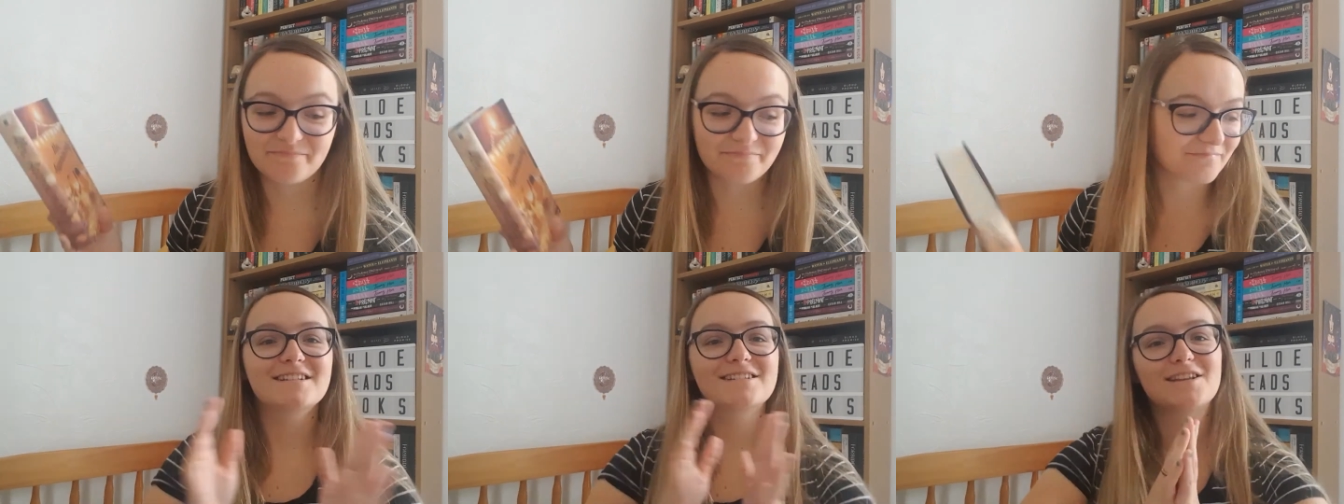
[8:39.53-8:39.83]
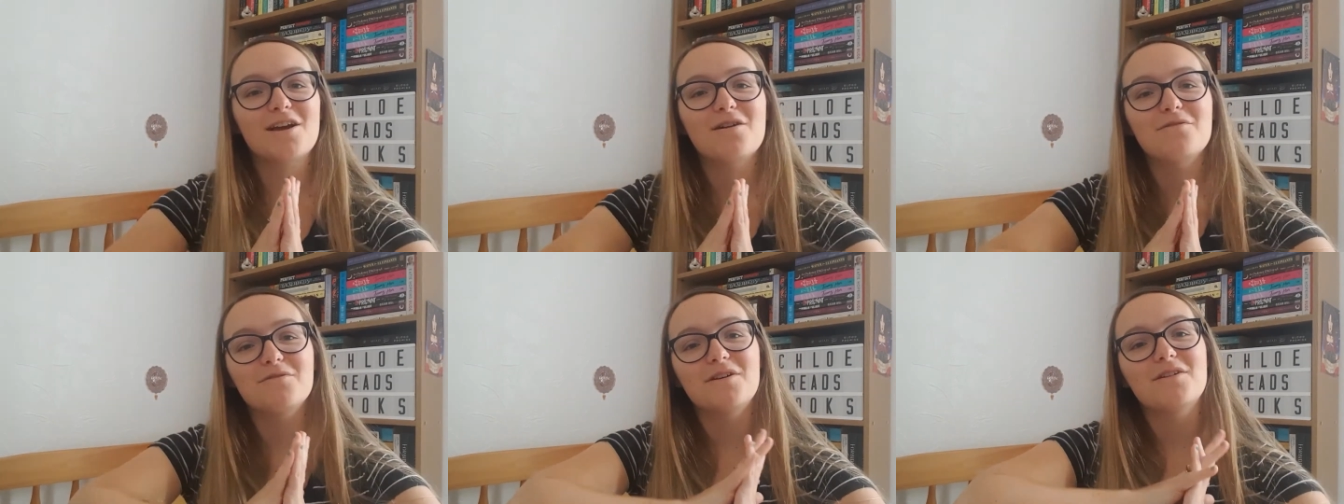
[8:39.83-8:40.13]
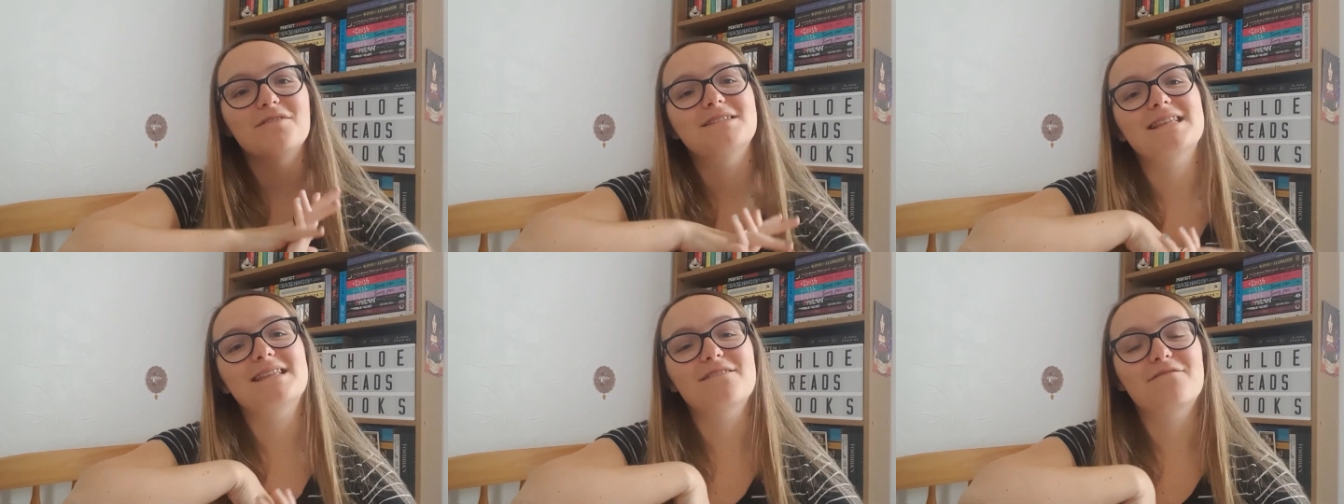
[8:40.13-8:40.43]
So
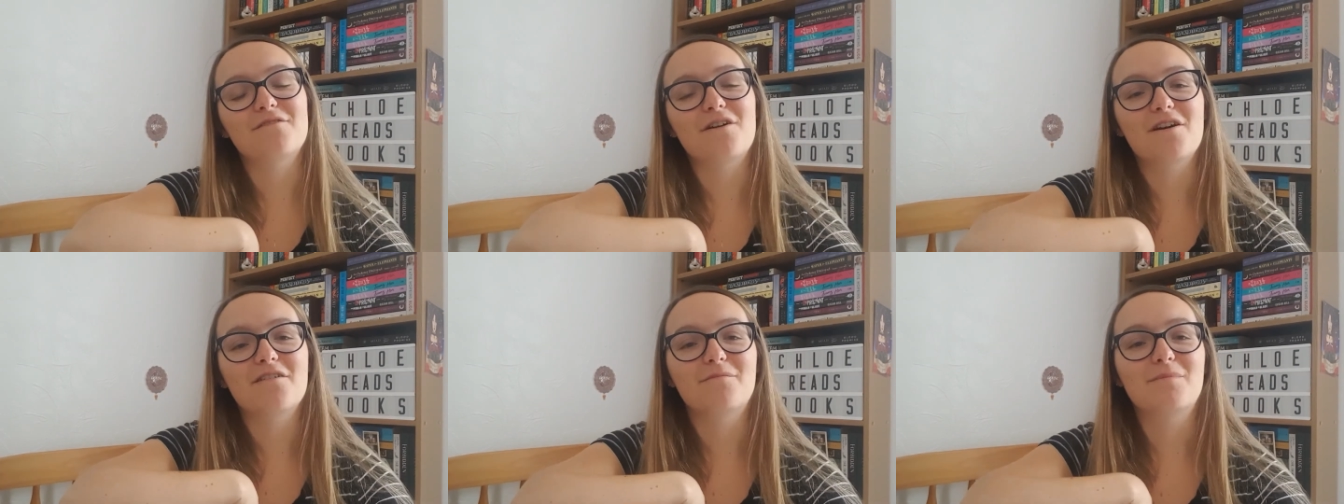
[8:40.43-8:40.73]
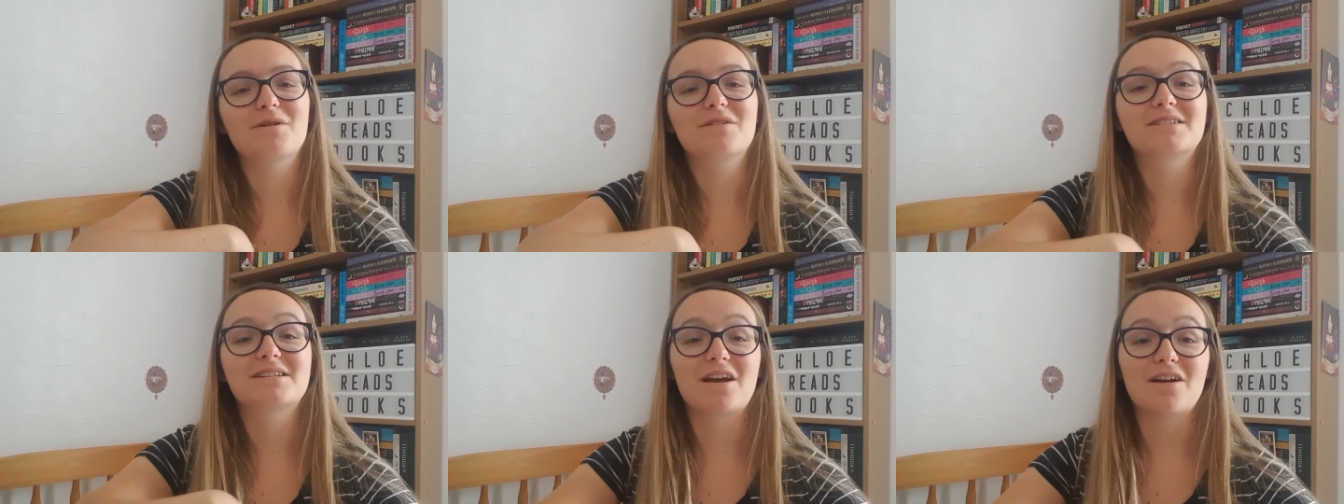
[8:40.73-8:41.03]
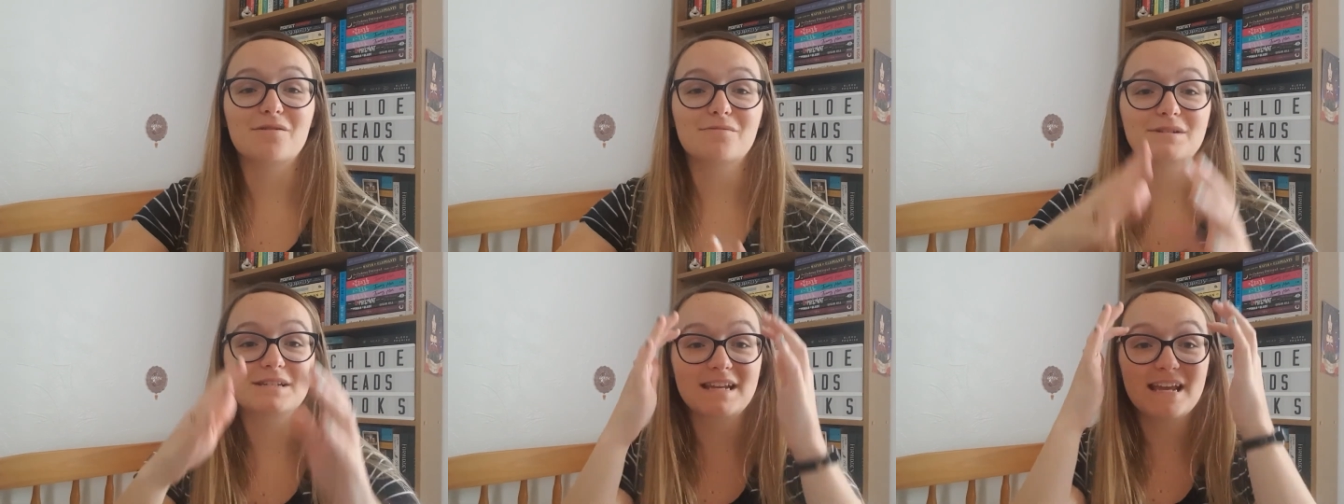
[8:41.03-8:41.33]
those are the five books
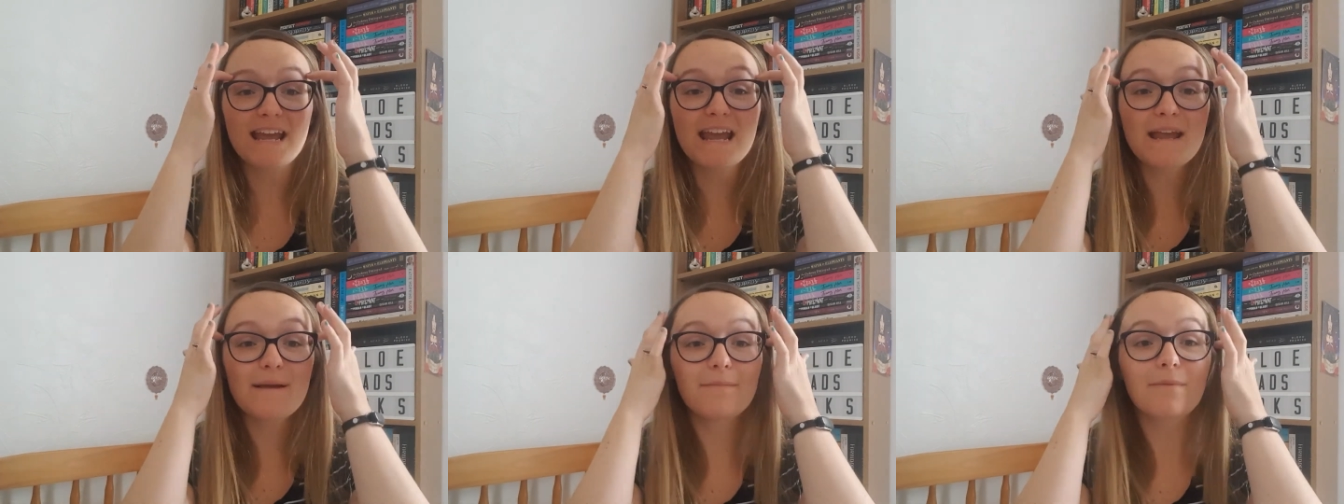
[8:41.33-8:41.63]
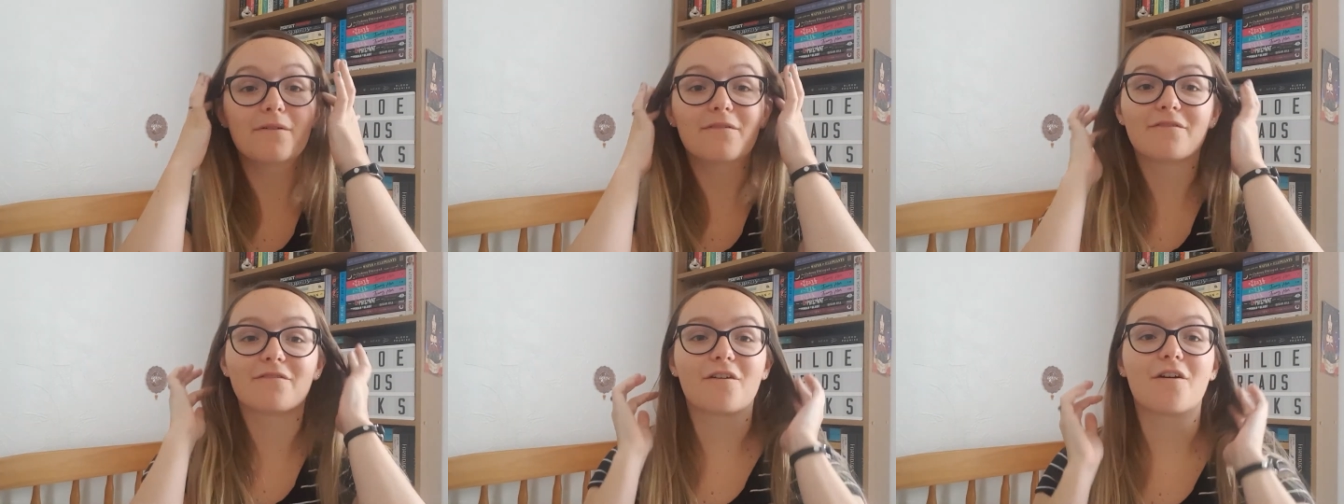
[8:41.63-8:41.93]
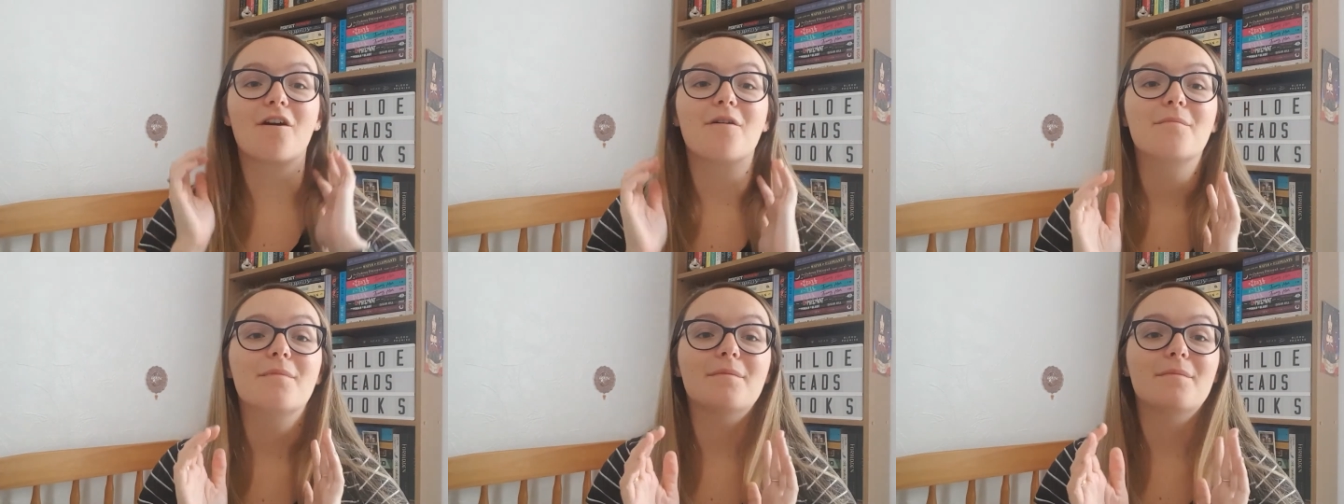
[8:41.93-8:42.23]
I would keep
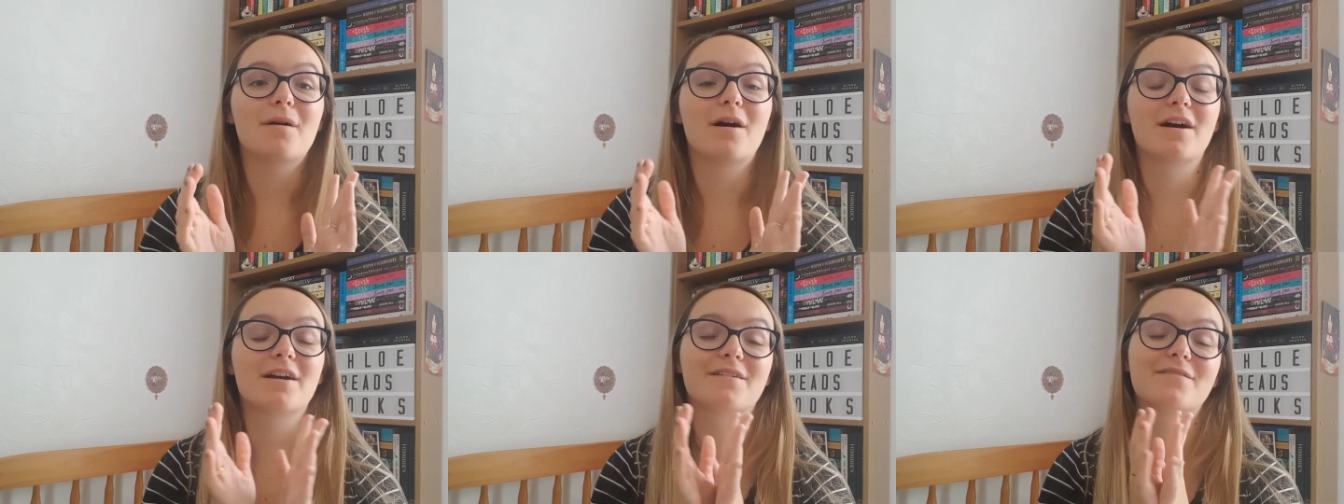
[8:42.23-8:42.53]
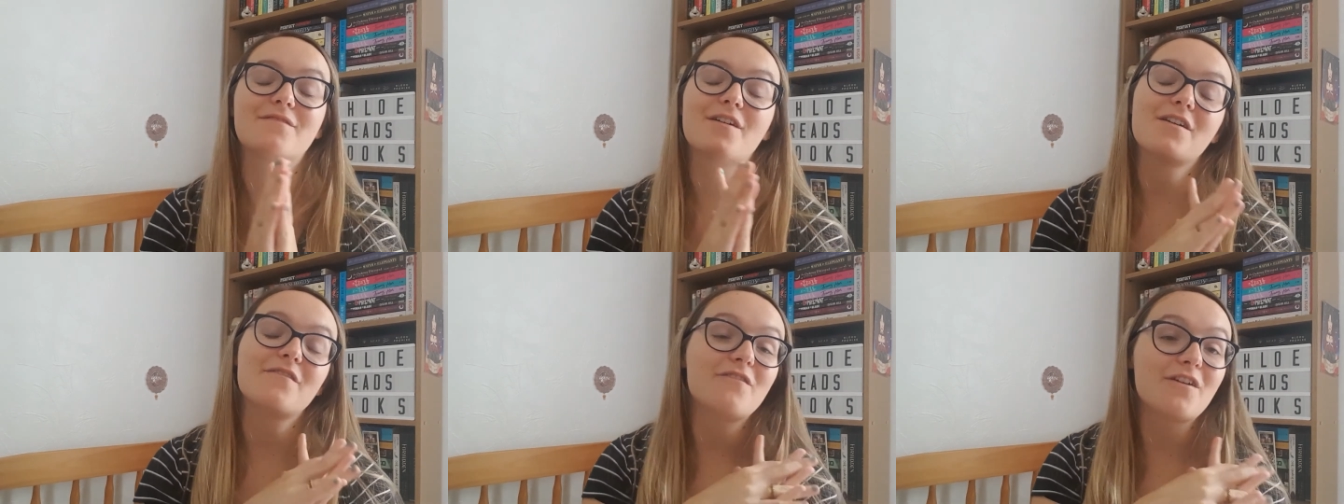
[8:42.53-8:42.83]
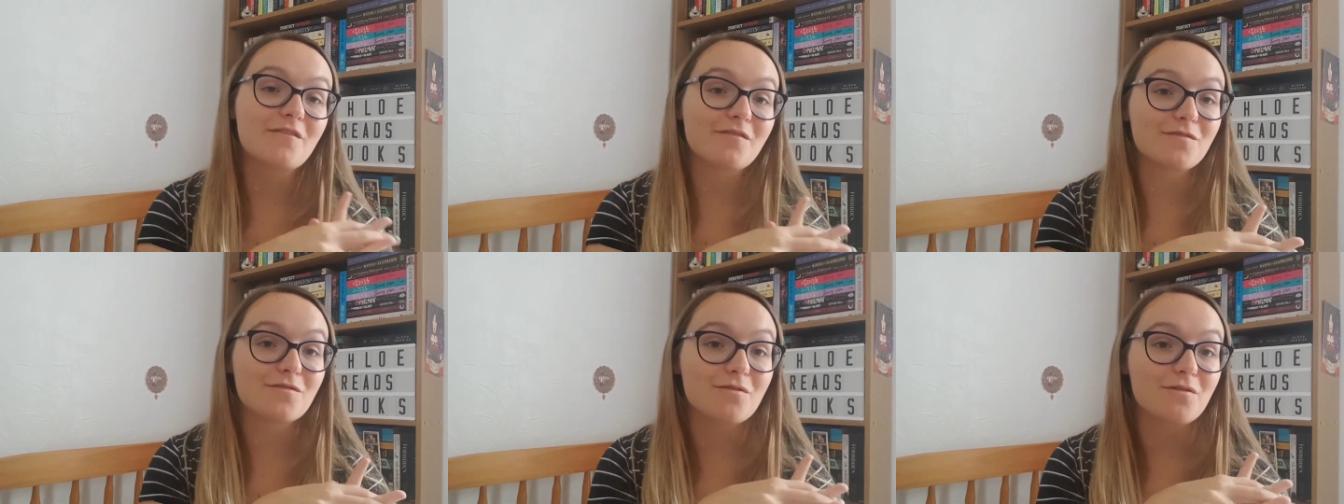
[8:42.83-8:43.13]
from my five
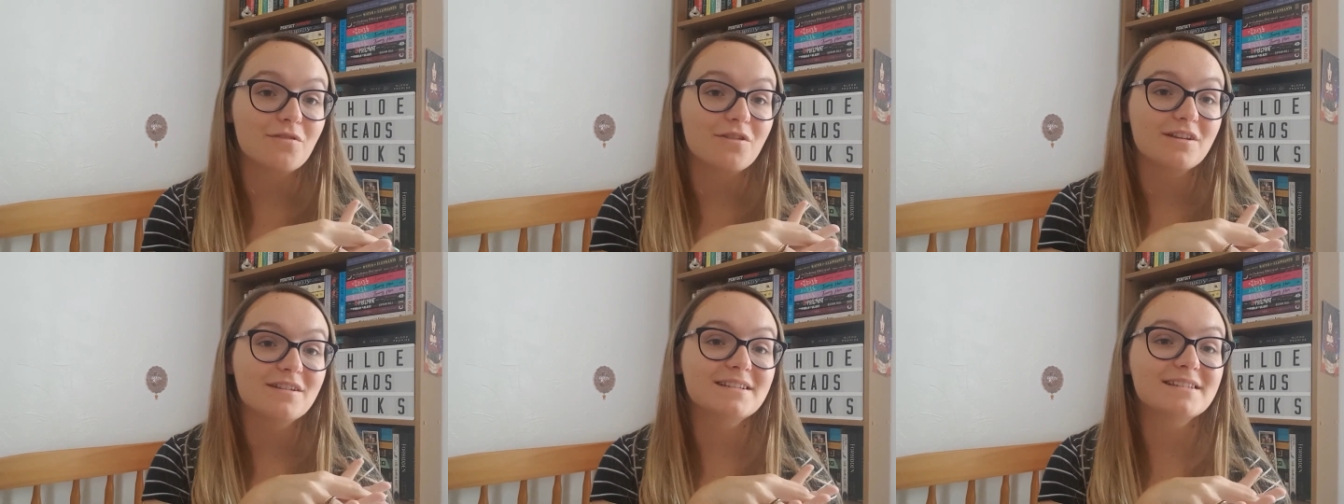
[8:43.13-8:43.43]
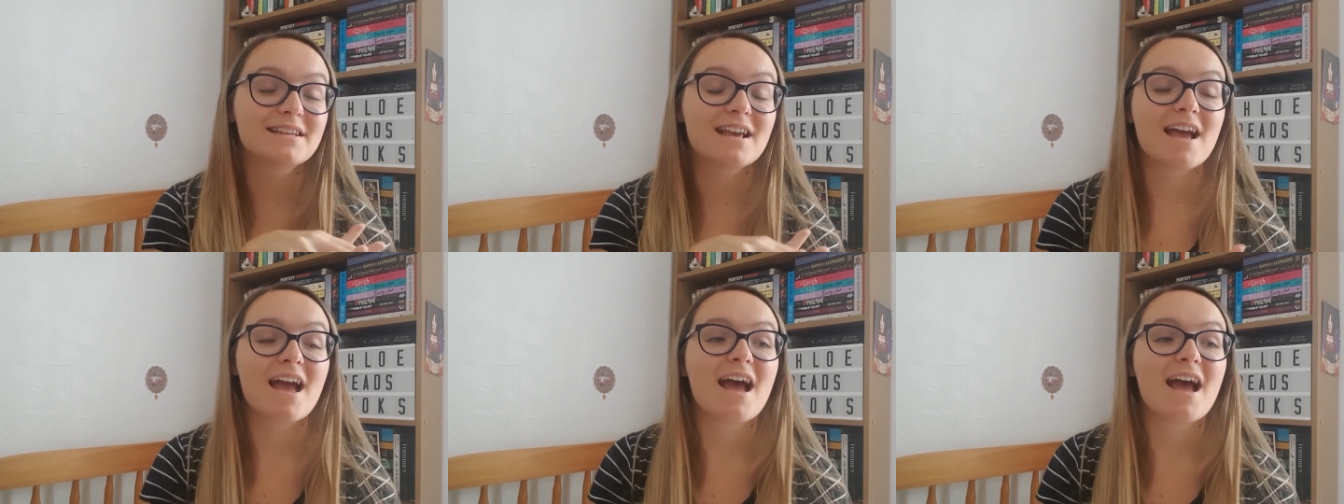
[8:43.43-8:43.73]
favourite authors.